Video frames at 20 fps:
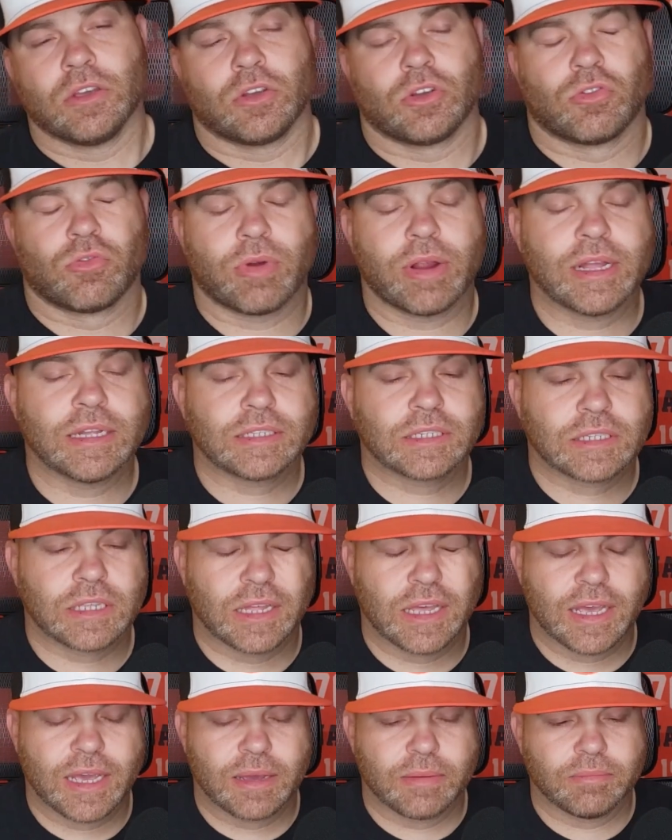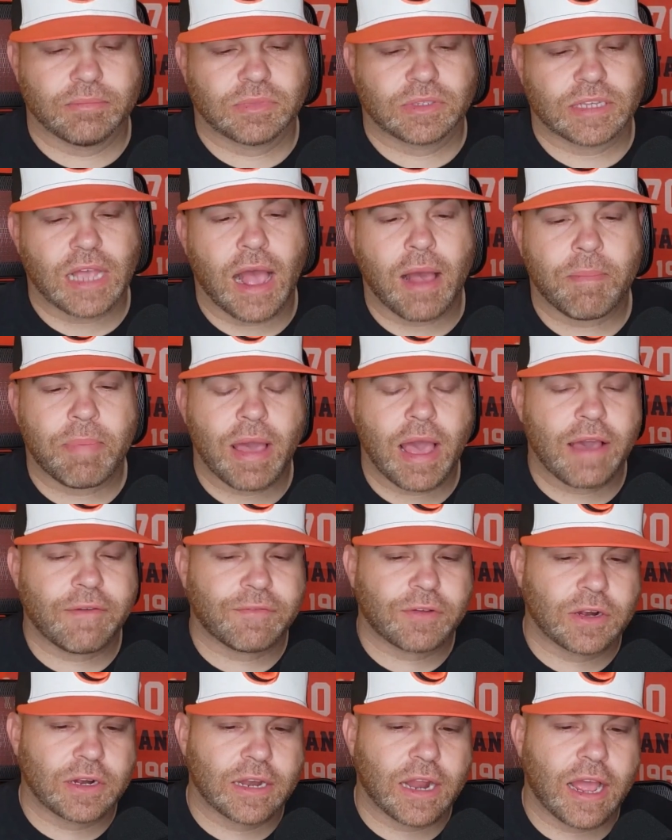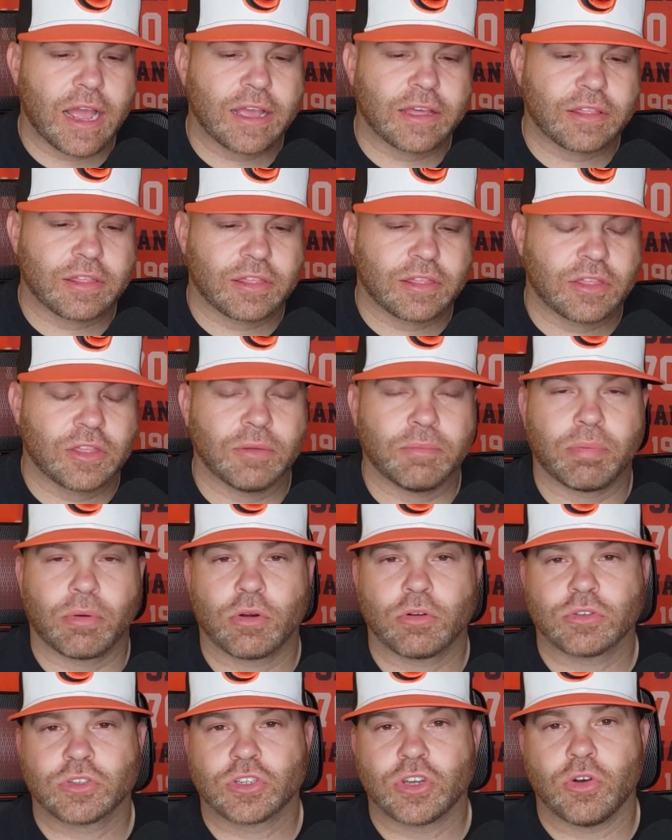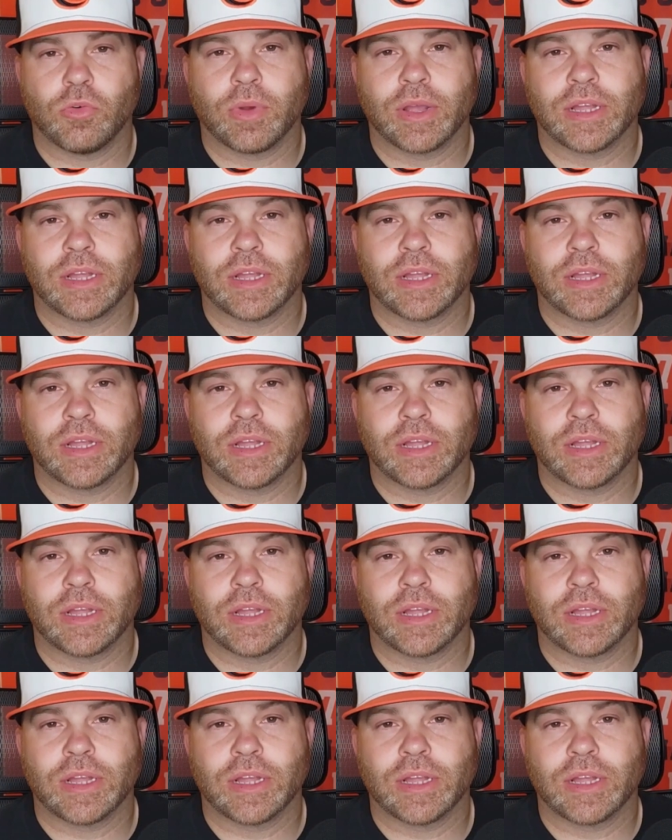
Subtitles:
Grand slam, top half of the 9th. The Birds go